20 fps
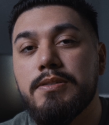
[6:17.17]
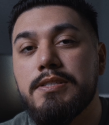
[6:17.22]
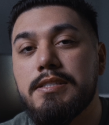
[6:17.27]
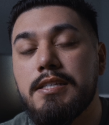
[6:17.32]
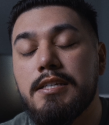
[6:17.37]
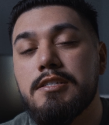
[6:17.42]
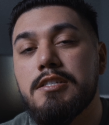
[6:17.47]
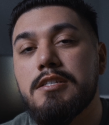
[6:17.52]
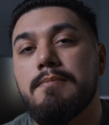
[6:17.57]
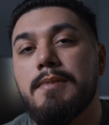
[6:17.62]

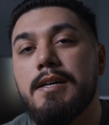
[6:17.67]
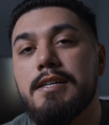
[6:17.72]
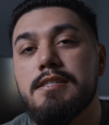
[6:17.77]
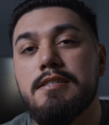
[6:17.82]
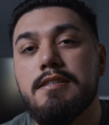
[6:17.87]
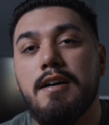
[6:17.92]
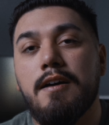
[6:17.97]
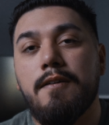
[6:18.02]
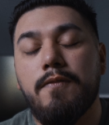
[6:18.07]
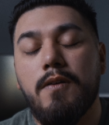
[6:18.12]
position
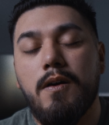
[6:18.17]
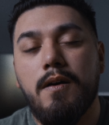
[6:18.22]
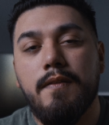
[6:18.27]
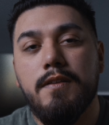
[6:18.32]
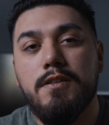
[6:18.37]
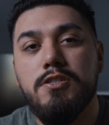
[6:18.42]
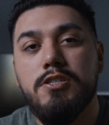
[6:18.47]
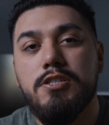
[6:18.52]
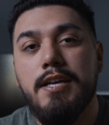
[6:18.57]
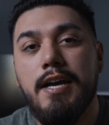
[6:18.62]
myself on
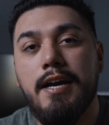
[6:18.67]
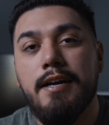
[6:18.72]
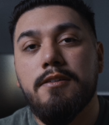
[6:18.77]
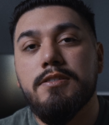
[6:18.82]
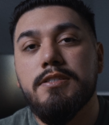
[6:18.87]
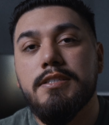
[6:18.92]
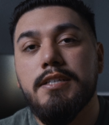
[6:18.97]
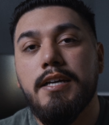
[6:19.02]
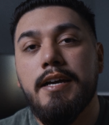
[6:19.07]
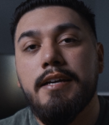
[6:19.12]
the shadow
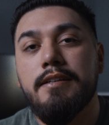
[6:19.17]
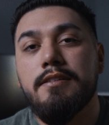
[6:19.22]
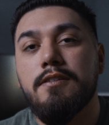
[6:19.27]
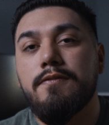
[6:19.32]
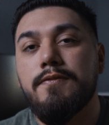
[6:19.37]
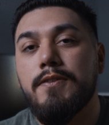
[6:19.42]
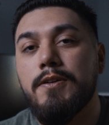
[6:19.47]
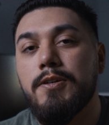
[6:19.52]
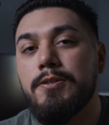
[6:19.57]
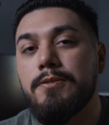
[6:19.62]
side, the
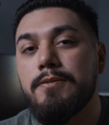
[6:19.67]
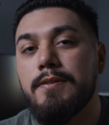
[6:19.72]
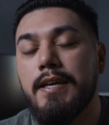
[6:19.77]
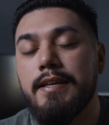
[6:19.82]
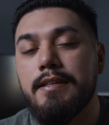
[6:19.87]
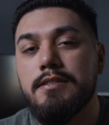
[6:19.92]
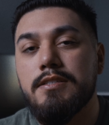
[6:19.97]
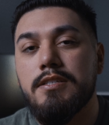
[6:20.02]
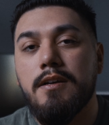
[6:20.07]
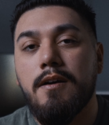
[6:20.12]
photo
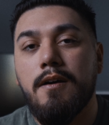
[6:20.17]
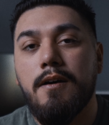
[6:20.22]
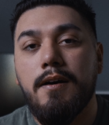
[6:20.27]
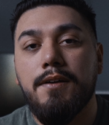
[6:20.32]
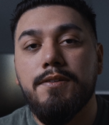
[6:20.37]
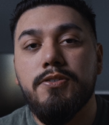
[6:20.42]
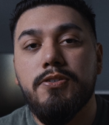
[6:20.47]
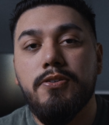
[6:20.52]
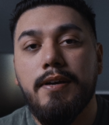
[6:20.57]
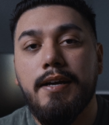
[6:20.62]
gains
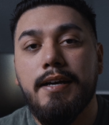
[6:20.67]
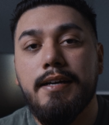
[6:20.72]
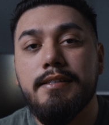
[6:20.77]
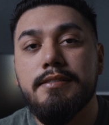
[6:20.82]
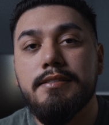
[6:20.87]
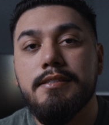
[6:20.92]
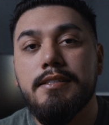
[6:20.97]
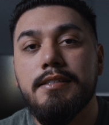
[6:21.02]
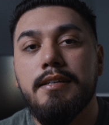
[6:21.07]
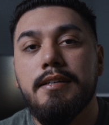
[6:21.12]

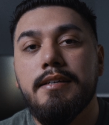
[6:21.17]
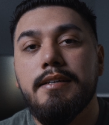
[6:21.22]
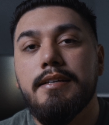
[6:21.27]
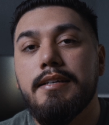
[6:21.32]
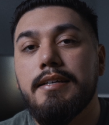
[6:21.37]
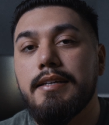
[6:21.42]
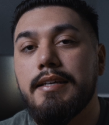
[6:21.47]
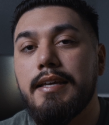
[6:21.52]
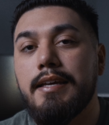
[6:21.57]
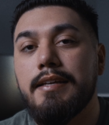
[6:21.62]
contrast,
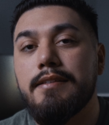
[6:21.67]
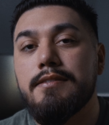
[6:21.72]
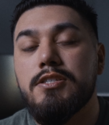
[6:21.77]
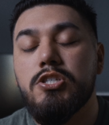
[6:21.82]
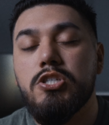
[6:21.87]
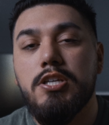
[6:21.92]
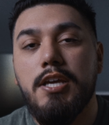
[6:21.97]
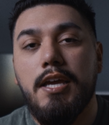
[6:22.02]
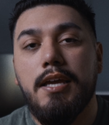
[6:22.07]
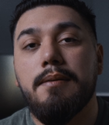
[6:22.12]
it gains
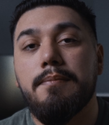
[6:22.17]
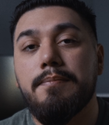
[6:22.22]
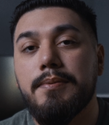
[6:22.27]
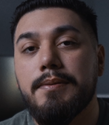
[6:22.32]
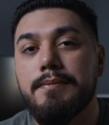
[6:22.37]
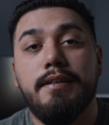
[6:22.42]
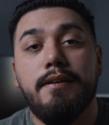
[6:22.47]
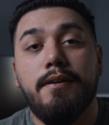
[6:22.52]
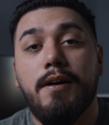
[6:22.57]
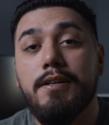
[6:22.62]
shape.
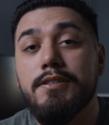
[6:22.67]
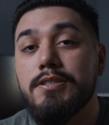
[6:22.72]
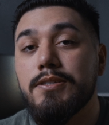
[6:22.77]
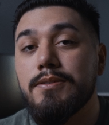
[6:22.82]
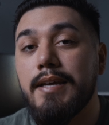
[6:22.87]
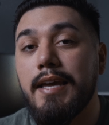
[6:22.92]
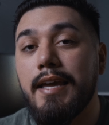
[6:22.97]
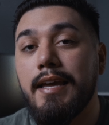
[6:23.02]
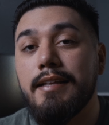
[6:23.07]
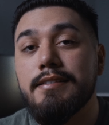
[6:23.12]
It also
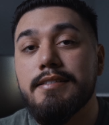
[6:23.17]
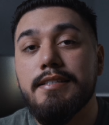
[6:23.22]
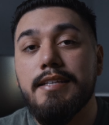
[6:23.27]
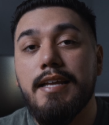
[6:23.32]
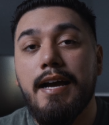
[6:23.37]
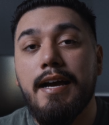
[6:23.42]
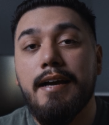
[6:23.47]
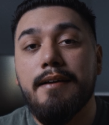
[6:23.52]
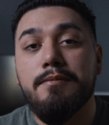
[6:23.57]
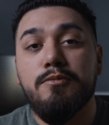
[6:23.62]
gains
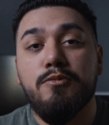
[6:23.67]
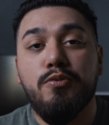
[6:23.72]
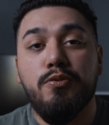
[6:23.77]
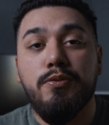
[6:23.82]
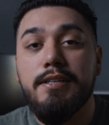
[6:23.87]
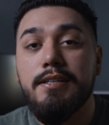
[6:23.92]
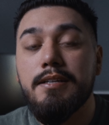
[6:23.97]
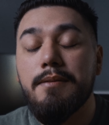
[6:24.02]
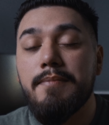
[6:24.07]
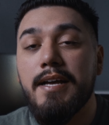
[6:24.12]
that
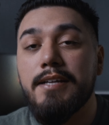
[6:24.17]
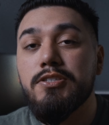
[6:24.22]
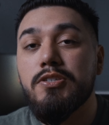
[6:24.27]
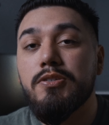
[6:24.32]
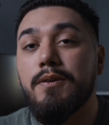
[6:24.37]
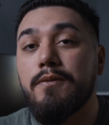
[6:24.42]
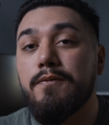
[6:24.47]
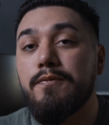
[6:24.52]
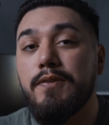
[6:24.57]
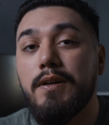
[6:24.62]

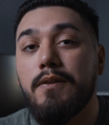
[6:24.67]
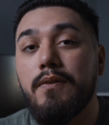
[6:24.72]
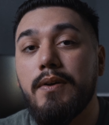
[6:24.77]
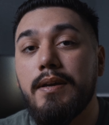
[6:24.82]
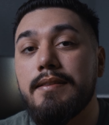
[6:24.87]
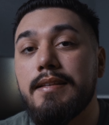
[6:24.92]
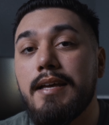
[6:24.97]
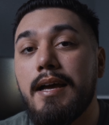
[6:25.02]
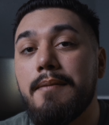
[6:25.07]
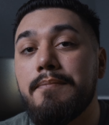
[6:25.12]
three-dimensional
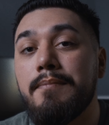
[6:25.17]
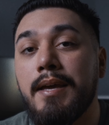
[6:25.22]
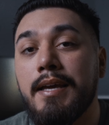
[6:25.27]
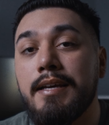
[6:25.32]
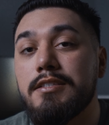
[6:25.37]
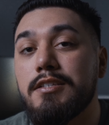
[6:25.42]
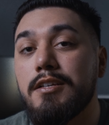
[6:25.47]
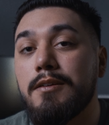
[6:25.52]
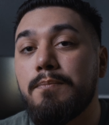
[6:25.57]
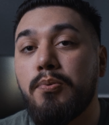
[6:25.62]
feeling that
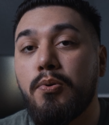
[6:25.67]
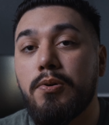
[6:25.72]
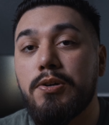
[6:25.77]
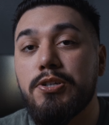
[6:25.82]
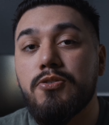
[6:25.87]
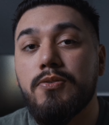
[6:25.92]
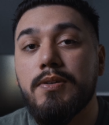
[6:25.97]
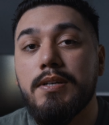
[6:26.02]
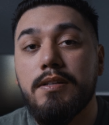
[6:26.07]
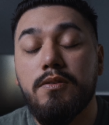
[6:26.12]
makes a
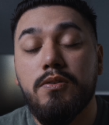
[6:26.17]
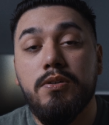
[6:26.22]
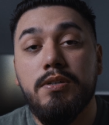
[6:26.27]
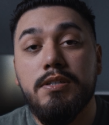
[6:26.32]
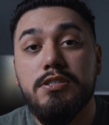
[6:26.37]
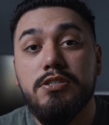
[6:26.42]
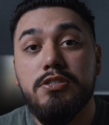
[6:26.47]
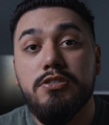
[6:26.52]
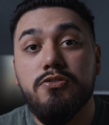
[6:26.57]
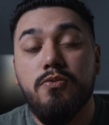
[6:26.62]
portrait
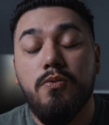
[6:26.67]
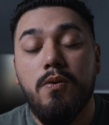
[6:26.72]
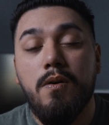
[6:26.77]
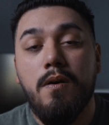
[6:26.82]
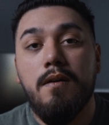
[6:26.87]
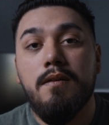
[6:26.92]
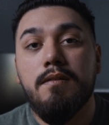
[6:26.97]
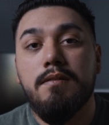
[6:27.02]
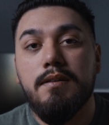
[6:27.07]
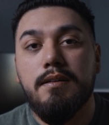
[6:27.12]
look
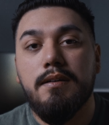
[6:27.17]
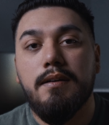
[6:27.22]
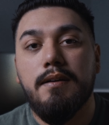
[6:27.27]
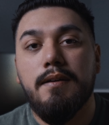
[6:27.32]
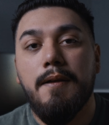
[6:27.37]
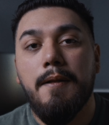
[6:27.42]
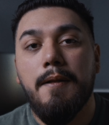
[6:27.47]
stronger.